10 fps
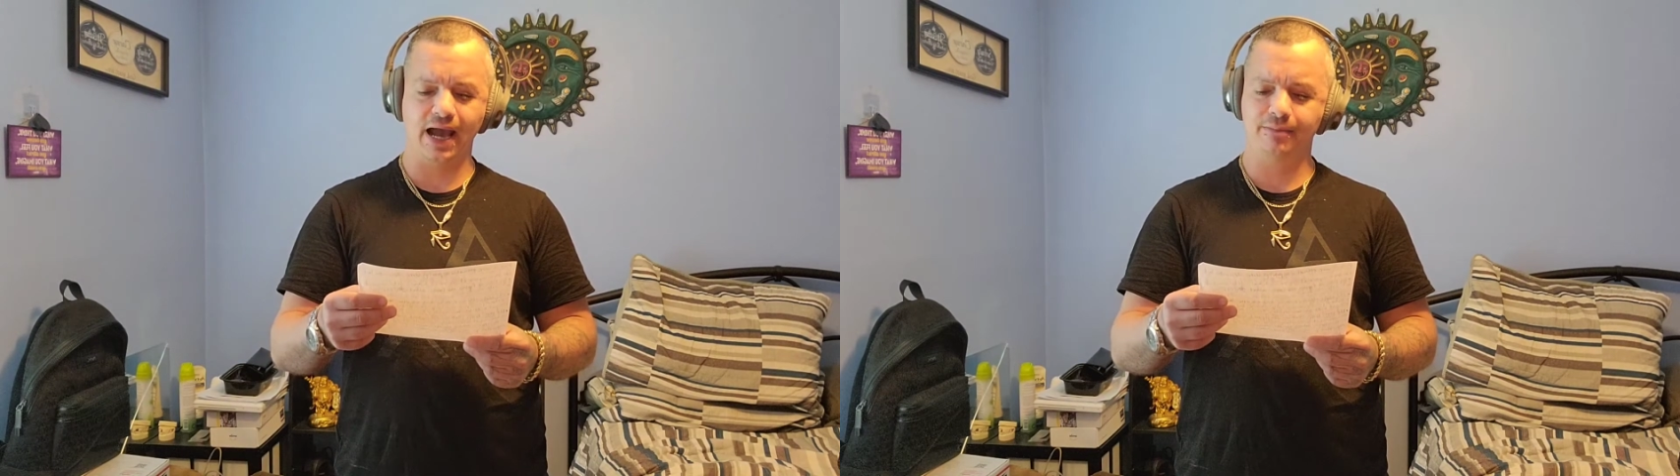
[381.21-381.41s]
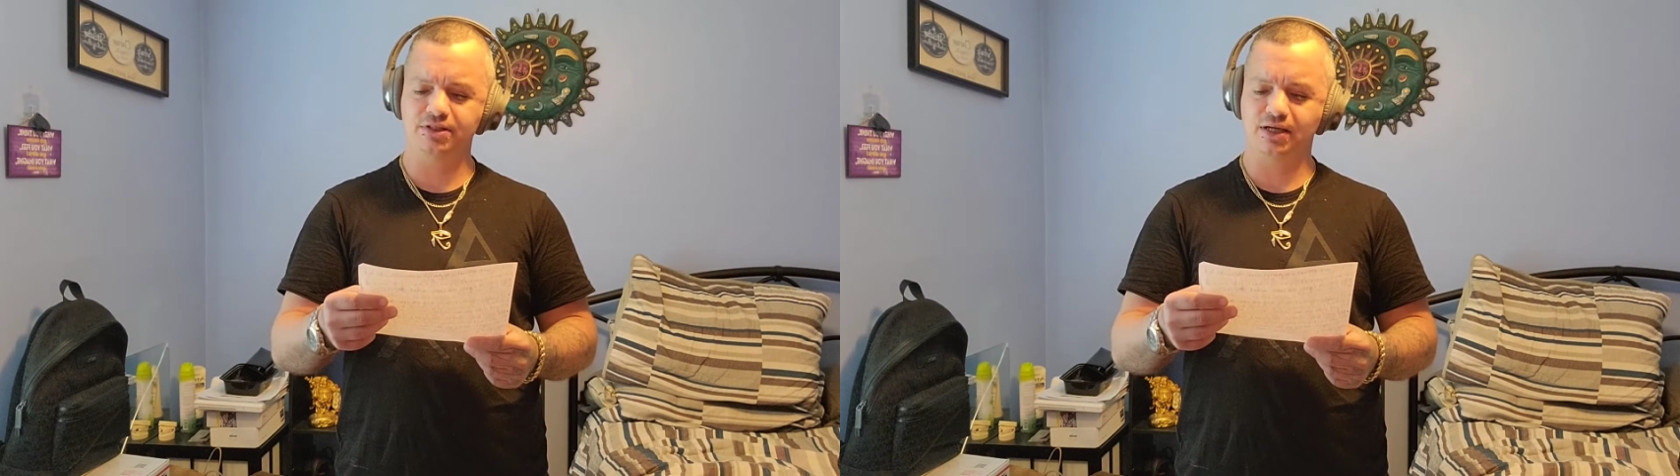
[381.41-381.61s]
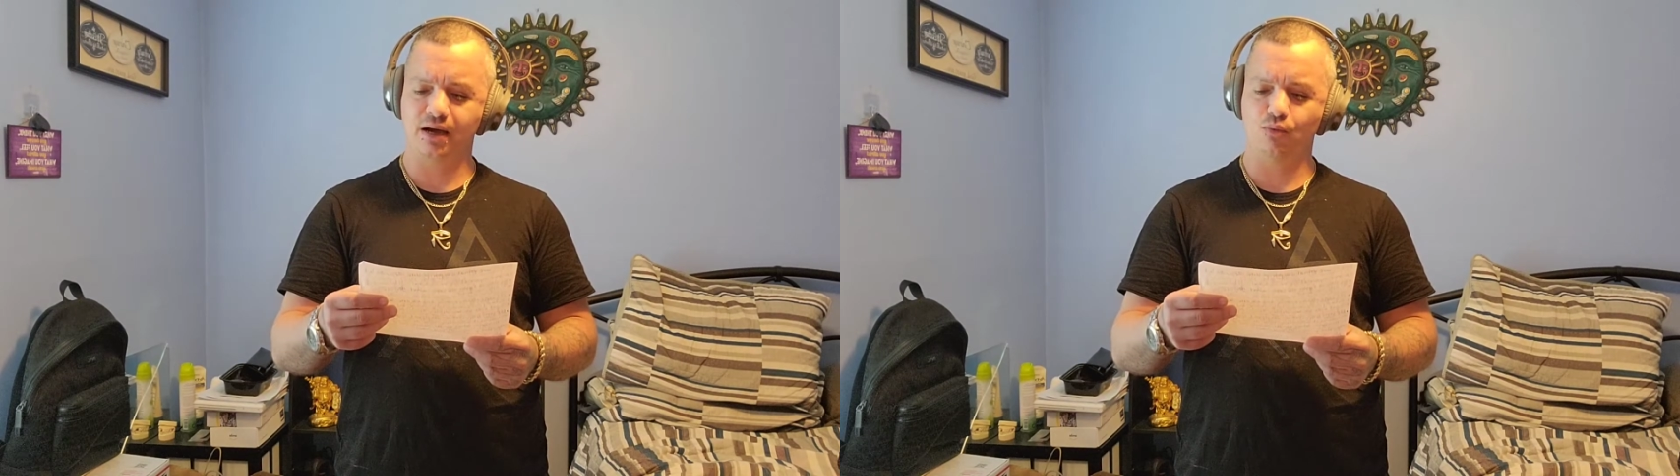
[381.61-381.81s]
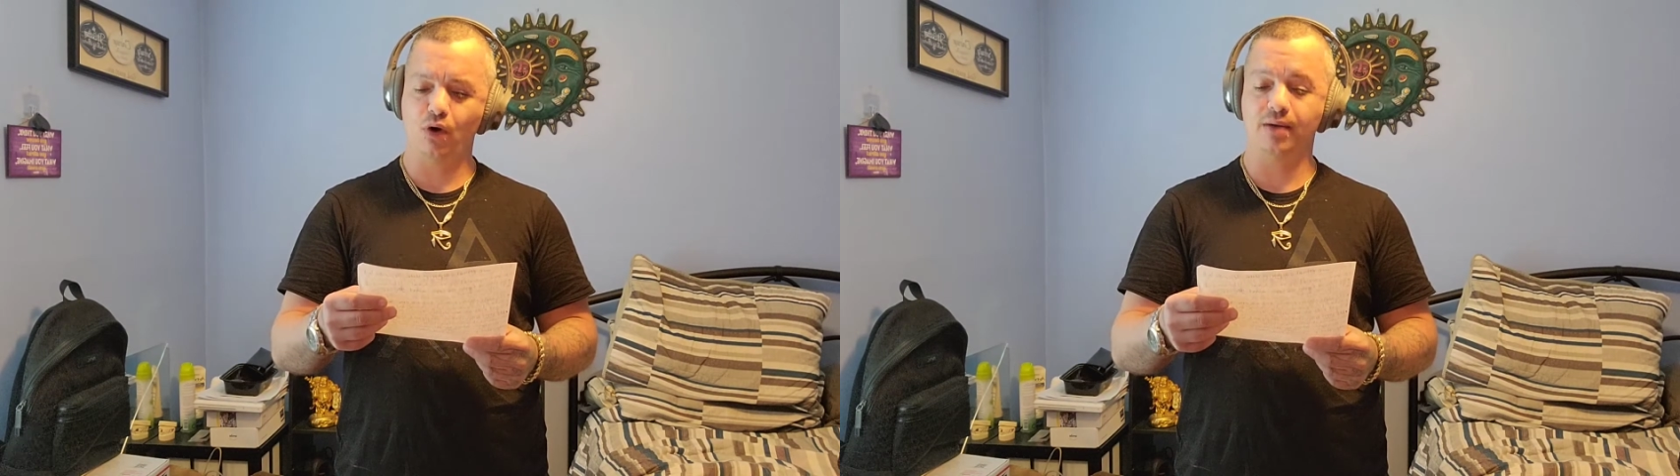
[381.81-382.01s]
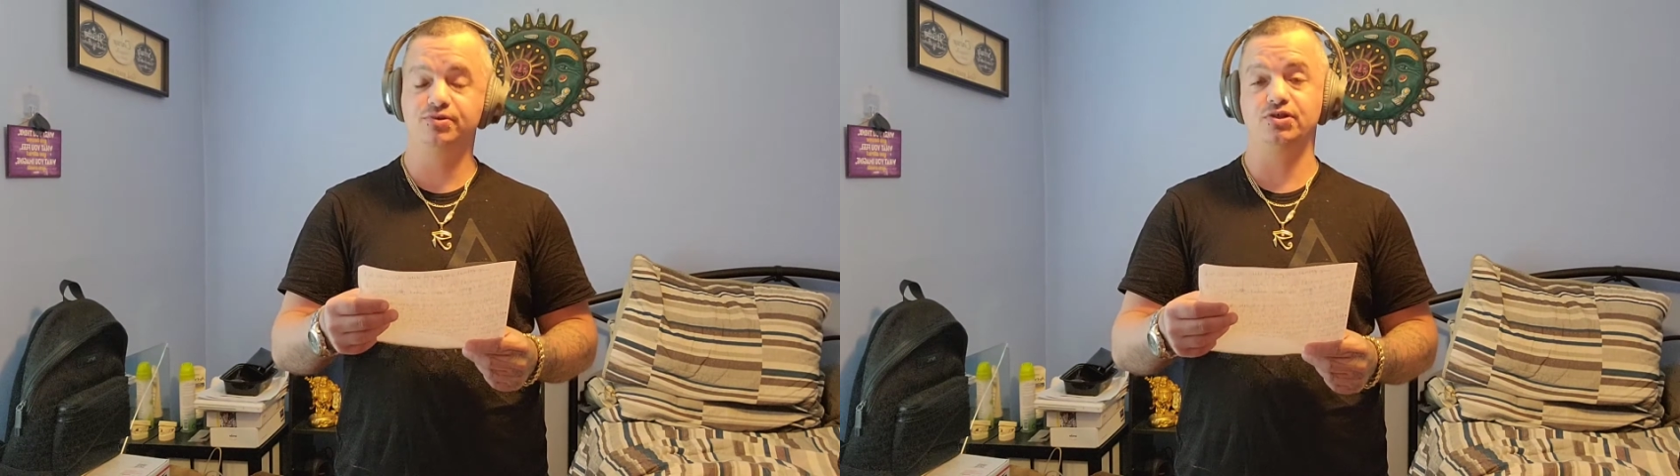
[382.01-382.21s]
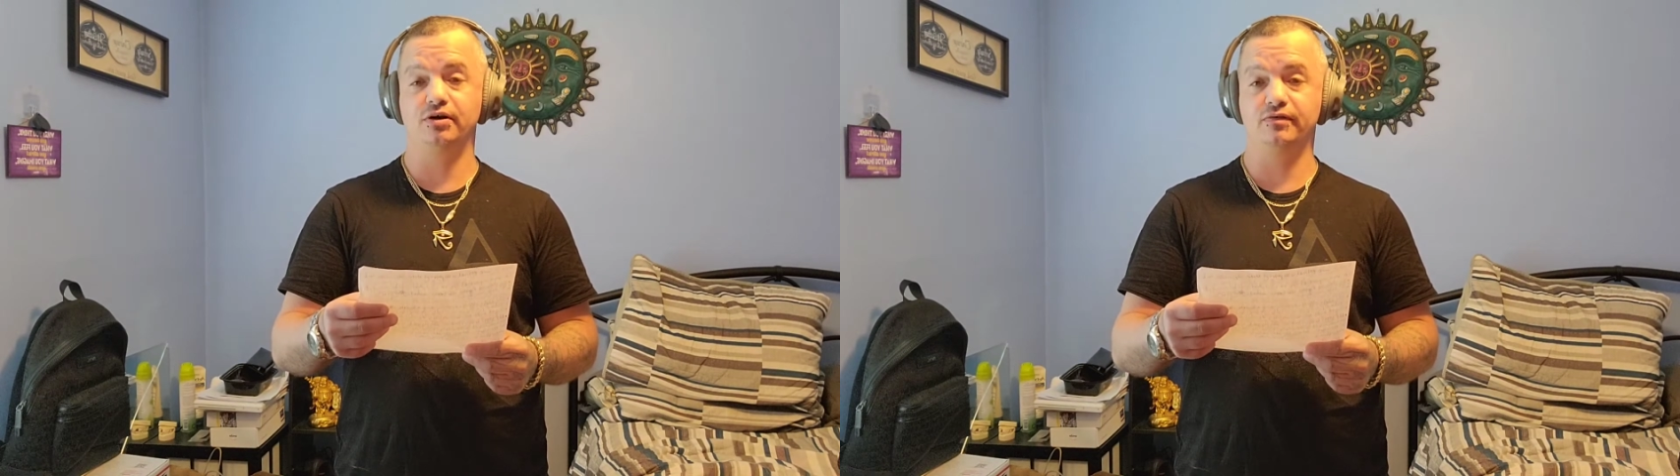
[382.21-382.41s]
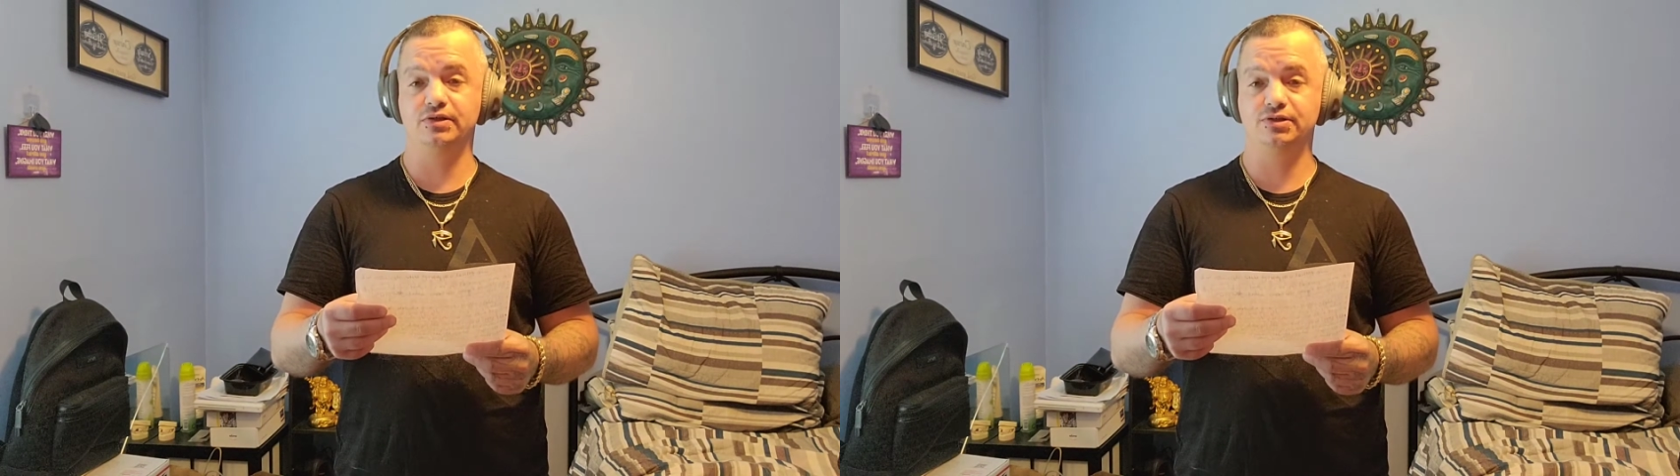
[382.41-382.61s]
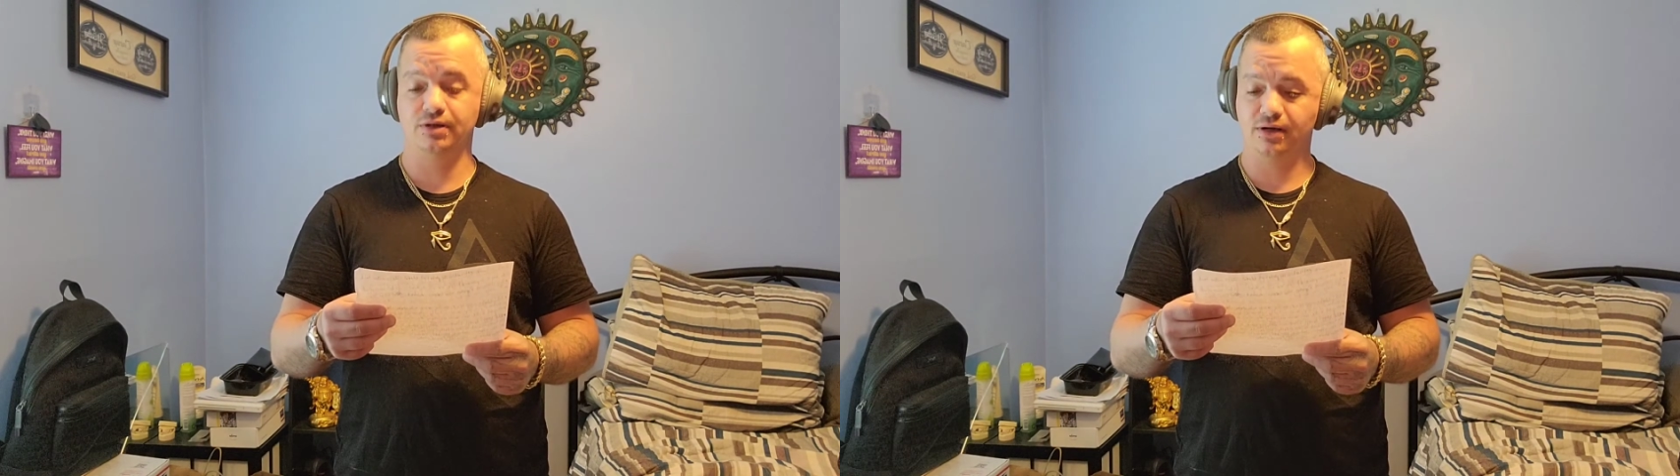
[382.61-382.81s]
Amazon Web
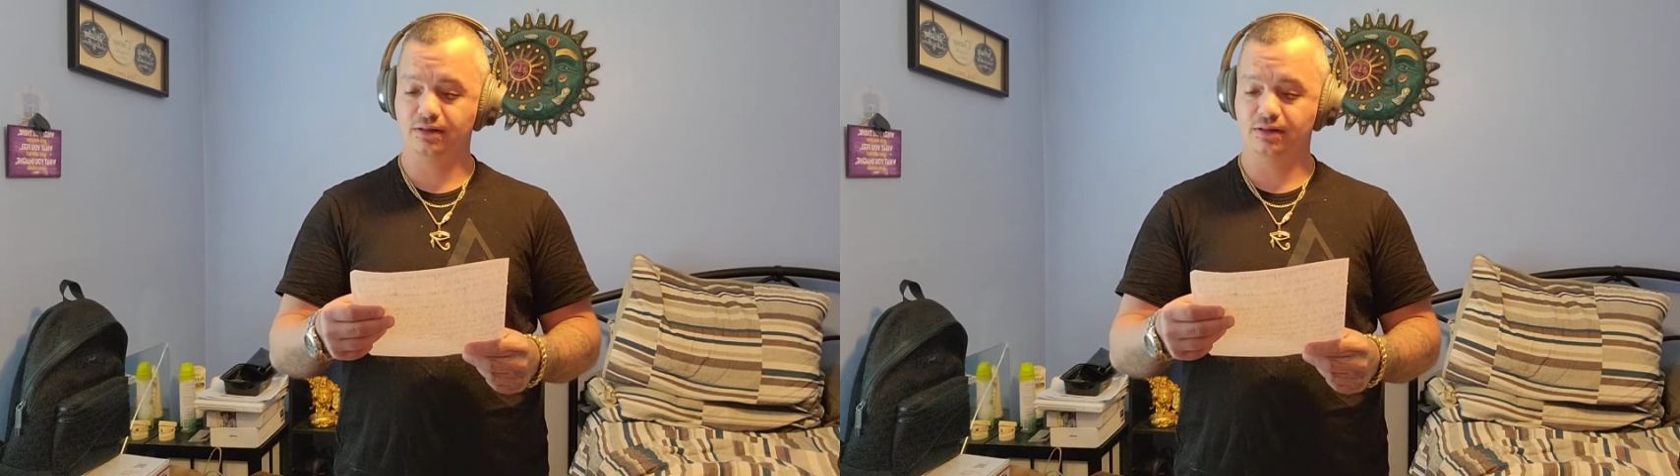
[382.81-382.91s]
Service,